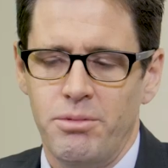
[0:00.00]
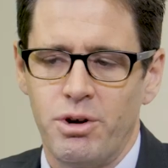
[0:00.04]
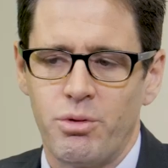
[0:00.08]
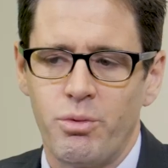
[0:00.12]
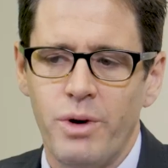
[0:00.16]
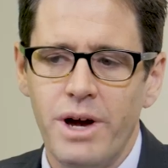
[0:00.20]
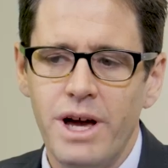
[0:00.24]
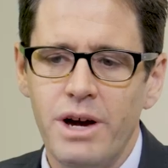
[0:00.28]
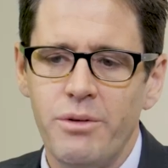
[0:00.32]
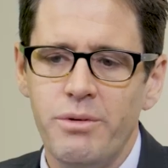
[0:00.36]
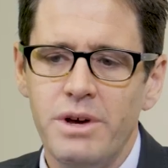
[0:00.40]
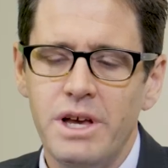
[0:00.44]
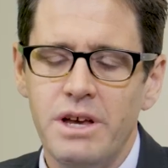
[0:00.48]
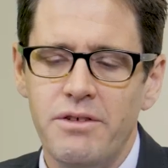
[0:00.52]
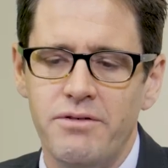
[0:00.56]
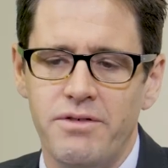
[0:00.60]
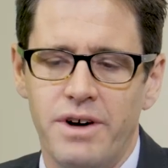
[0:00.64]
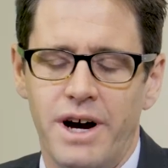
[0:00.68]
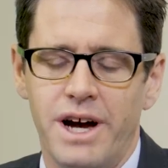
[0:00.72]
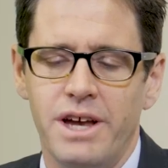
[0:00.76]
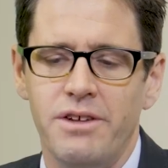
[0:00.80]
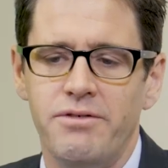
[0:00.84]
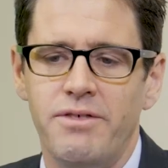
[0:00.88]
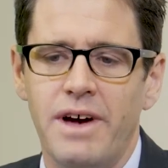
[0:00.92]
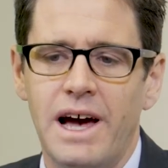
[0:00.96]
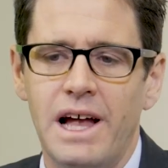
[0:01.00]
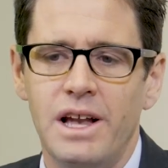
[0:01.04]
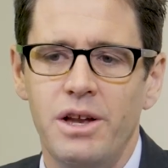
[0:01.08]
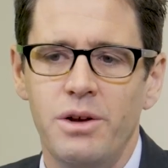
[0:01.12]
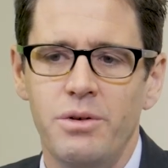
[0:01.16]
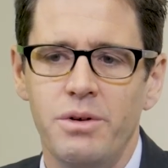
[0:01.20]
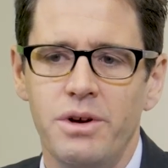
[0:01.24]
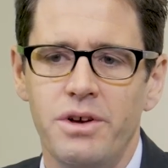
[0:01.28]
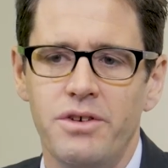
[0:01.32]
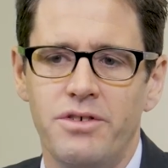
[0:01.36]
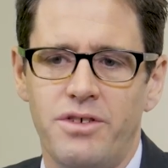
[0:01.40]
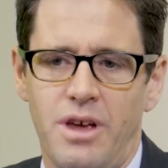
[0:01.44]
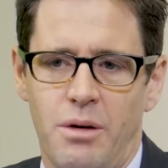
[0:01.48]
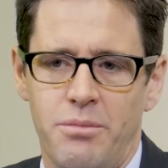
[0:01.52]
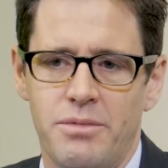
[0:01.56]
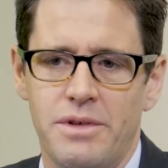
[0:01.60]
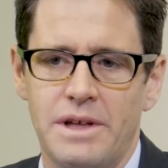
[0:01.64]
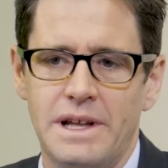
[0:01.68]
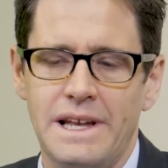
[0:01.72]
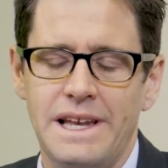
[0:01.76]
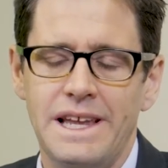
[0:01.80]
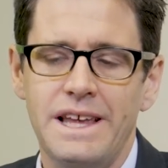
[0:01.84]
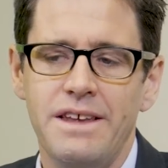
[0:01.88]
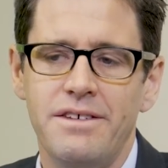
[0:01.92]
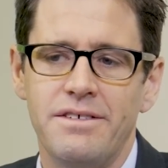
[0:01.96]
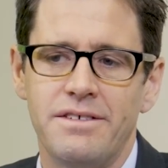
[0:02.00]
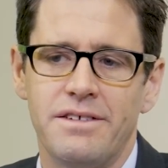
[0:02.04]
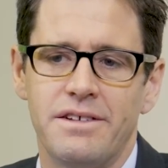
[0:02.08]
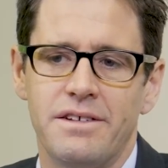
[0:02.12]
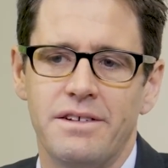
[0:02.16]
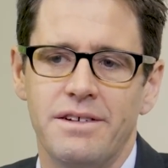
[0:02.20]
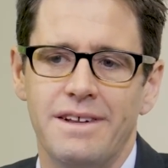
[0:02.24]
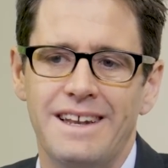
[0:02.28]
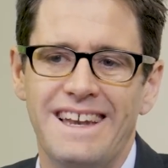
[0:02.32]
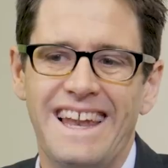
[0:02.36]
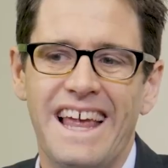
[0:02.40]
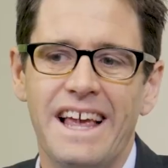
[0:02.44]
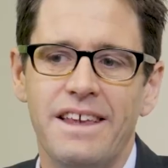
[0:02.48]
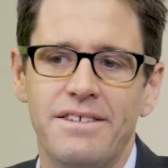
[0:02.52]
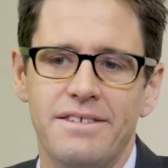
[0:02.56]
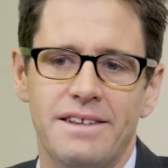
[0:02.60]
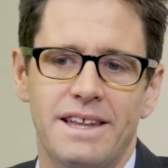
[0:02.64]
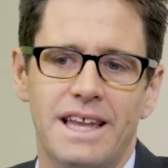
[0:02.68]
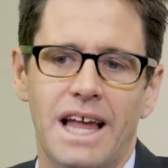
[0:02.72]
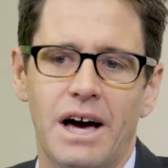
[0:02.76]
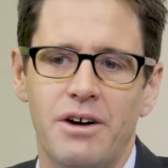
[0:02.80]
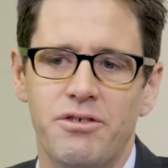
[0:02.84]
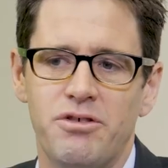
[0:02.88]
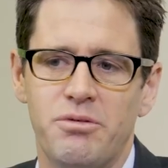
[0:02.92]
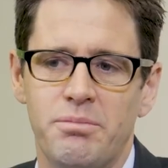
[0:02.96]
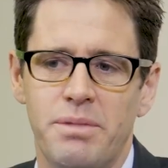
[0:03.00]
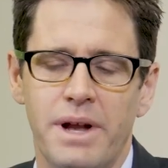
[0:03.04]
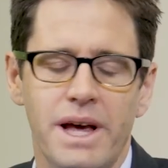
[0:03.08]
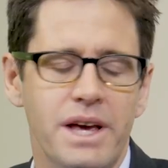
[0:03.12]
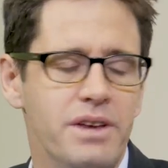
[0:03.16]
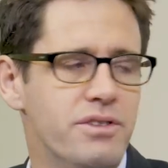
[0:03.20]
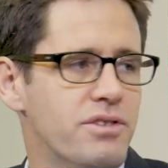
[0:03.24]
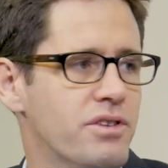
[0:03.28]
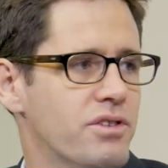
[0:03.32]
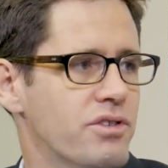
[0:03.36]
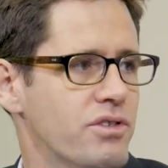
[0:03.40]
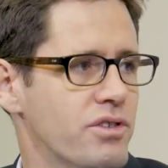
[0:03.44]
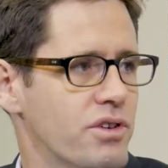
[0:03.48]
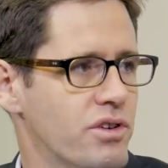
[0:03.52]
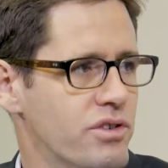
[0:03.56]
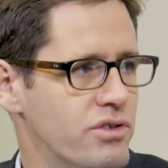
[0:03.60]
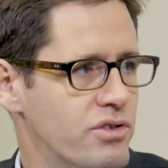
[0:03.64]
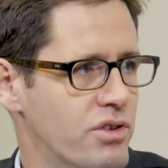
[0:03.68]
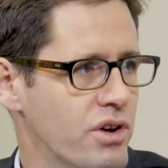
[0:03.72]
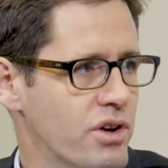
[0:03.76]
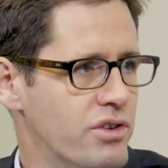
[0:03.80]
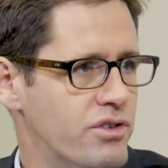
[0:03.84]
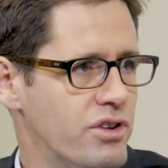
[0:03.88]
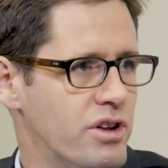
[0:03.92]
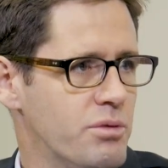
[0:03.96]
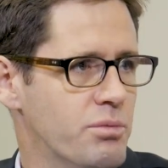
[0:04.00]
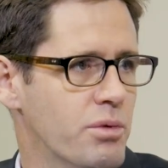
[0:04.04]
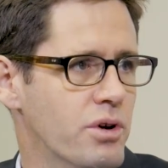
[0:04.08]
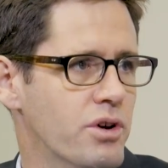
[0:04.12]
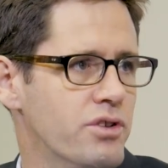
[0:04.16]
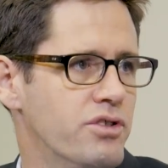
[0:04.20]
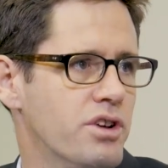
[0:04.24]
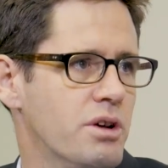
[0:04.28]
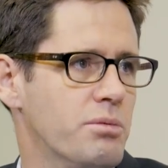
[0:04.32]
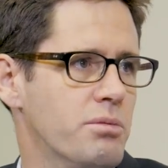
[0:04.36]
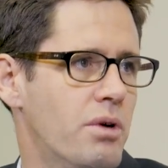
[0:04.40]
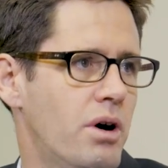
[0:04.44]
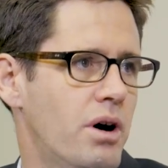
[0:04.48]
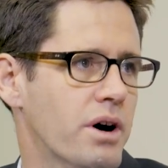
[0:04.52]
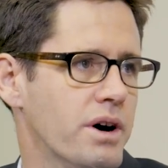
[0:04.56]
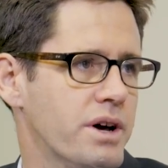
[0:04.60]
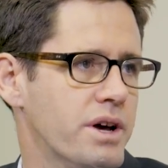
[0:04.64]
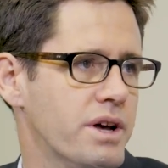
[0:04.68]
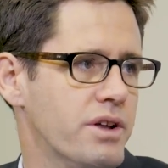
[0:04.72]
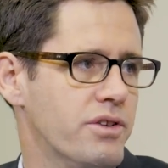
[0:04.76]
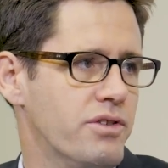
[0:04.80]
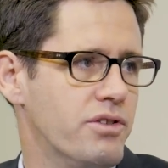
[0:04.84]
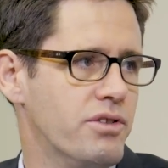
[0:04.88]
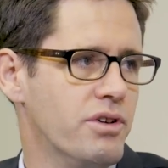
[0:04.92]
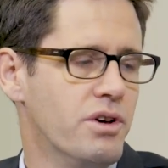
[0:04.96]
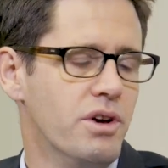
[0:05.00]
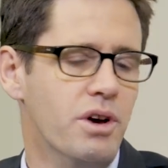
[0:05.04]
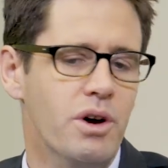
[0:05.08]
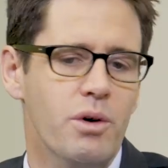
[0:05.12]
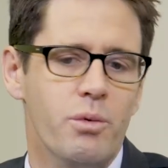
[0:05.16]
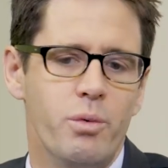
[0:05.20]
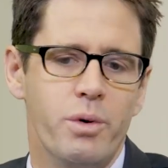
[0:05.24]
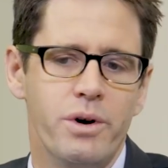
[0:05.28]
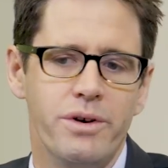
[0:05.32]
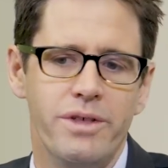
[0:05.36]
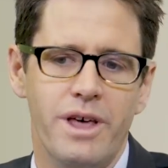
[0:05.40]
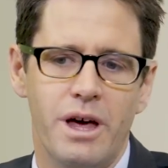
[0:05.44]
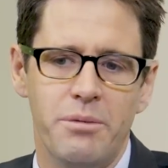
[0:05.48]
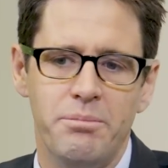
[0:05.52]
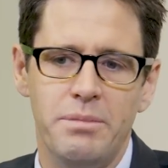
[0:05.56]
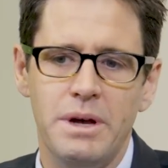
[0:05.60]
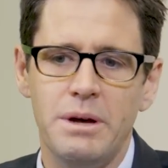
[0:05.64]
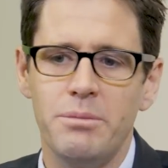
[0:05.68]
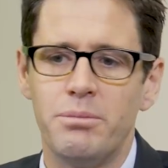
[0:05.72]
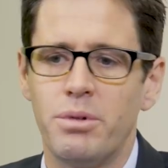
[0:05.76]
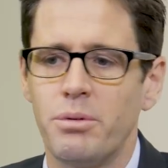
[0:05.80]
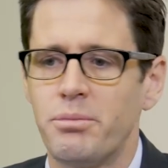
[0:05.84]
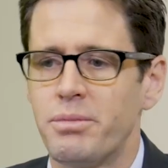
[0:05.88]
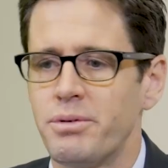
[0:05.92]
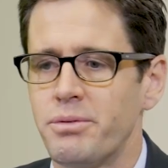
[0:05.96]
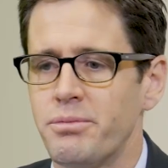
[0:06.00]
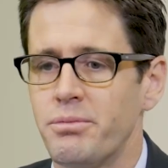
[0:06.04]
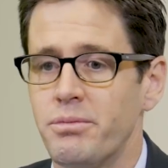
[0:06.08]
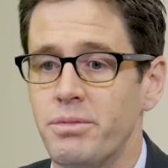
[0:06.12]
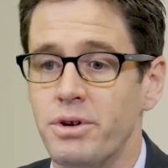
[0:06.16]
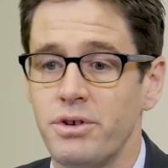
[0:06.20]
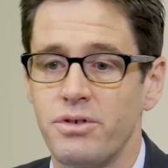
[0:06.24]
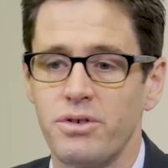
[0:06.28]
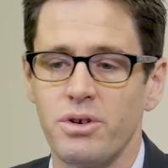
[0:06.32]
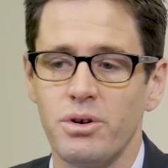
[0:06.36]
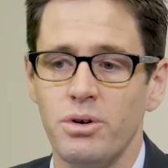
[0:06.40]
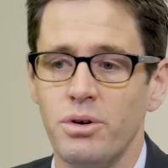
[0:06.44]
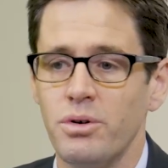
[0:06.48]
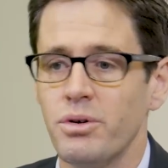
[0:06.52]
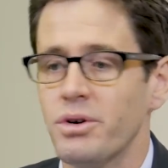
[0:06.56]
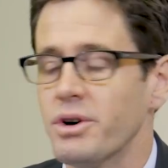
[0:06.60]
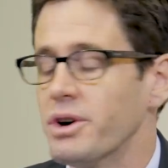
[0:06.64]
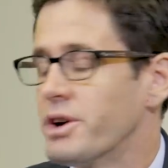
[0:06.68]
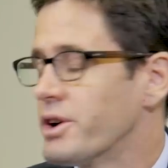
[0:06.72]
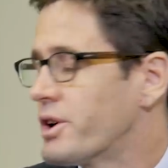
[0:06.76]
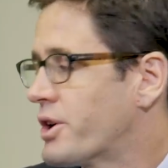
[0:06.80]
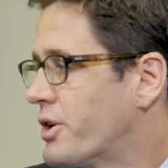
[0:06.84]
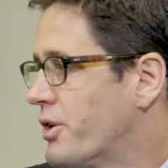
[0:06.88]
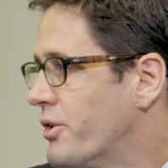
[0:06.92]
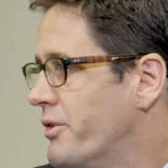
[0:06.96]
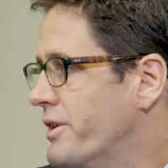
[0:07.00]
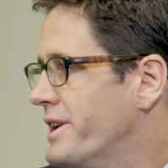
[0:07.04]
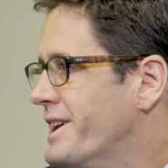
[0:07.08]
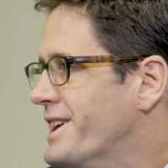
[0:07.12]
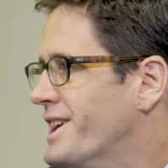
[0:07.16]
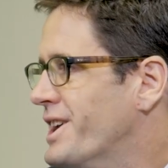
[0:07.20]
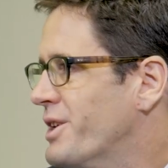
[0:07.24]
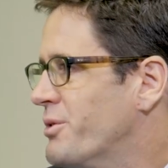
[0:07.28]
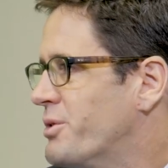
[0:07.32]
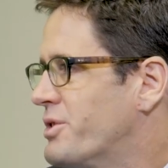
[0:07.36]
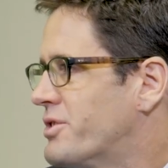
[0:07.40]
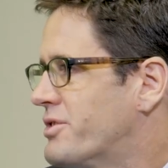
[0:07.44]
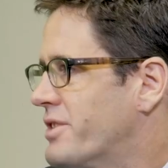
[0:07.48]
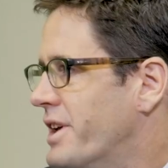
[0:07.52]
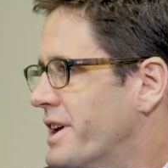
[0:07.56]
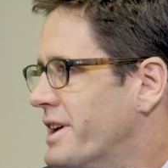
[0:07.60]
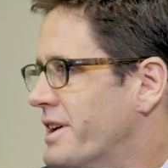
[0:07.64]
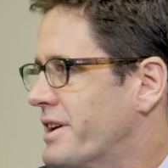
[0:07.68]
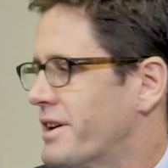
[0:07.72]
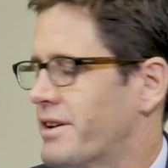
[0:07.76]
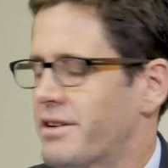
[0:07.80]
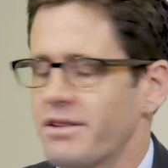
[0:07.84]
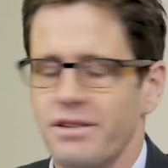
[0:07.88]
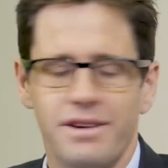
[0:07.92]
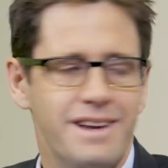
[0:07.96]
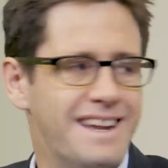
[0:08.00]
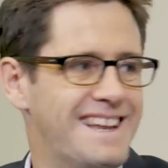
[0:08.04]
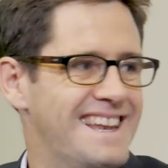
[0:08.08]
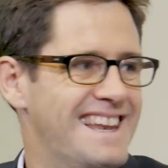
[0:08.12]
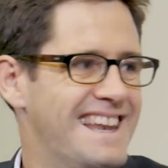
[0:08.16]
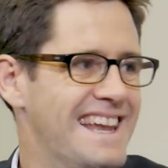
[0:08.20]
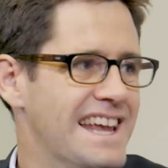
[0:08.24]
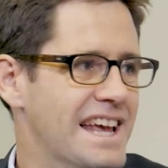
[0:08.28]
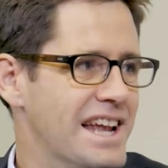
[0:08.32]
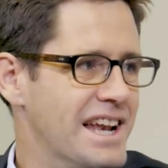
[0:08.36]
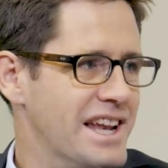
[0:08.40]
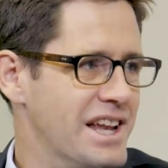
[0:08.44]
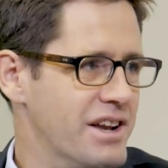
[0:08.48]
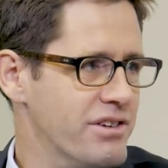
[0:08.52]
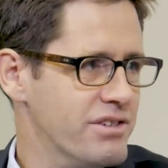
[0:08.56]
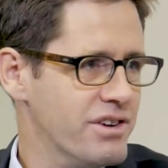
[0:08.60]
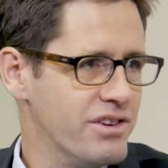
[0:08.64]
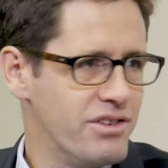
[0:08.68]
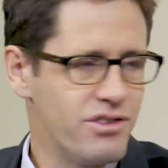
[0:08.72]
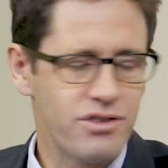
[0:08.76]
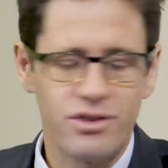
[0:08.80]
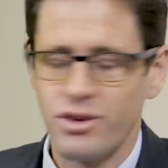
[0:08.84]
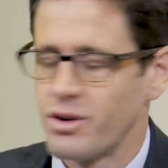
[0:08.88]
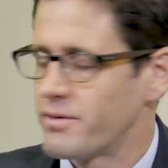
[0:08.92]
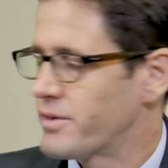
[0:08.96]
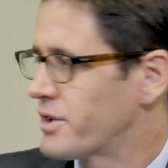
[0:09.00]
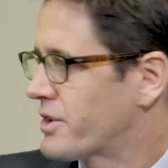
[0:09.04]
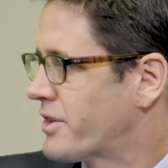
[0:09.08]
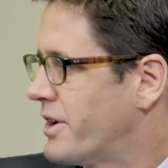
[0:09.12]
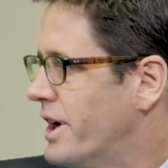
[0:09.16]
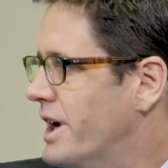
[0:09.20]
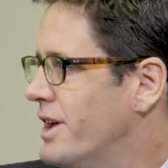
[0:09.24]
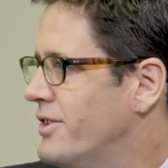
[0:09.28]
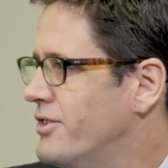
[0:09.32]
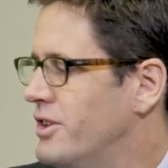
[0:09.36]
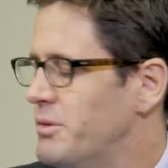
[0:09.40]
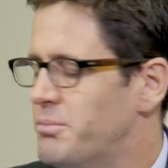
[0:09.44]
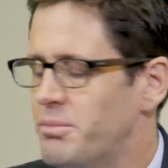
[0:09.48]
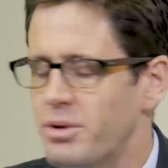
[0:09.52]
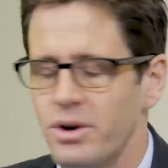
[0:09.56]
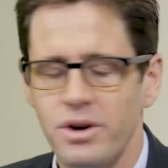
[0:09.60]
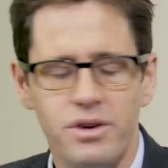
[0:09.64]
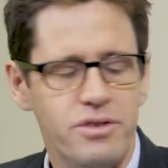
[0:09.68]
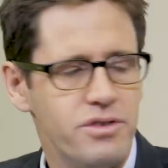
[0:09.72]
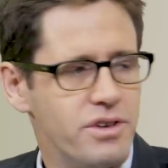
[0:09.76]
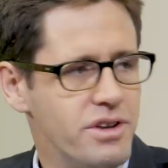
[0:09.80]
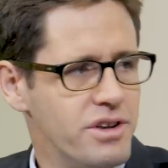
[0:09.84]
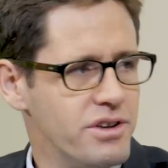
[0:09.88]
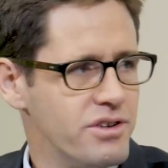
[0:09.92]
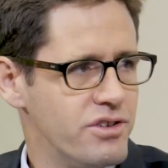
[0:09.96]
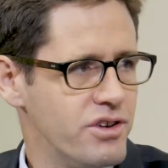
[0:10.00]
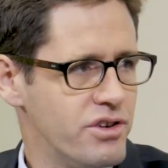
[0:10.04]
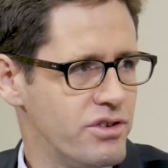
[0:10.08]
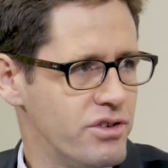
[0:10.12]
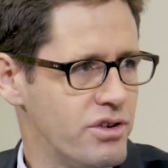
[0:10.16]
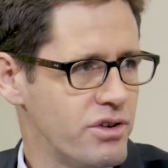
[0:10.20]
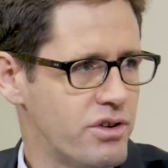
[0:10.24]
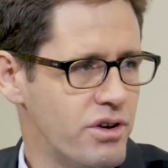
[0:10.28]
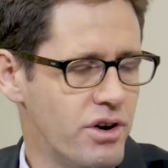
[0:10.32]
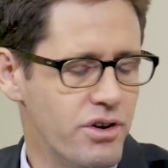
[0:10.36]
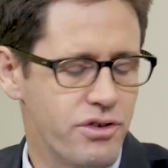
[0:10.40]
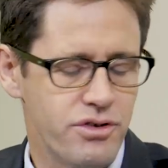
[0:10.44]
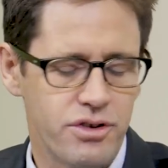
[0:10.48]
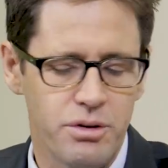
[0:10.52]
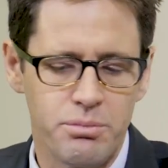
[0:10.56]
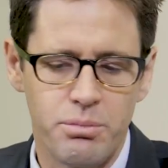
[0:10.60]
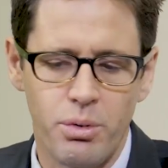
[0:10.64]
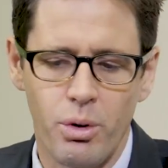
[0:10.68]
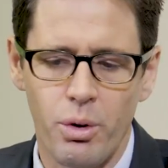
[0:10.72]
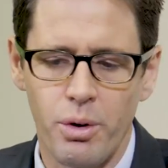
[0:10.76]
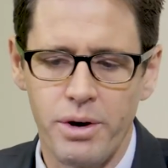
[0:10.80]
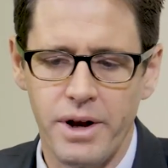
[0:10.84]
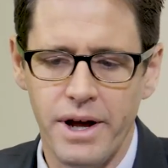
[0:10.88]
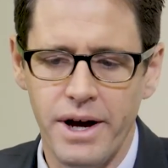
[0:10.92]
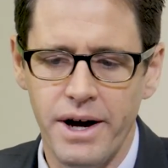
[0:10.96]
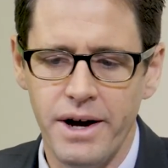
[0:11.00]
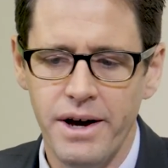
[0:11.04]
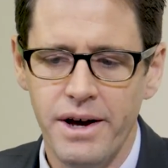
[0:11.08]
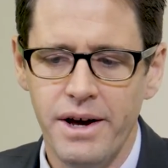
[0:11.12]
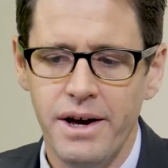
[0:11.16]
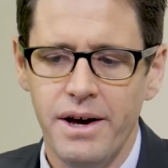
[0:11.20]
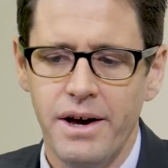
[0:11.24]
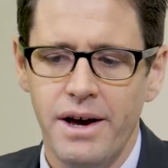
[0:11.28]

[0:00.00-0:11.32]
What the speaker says: But where we find value is some of the less loved places, certain emerging markets, whether that be Brazil, Korea, which they clearly risks of a crazy person just across the border.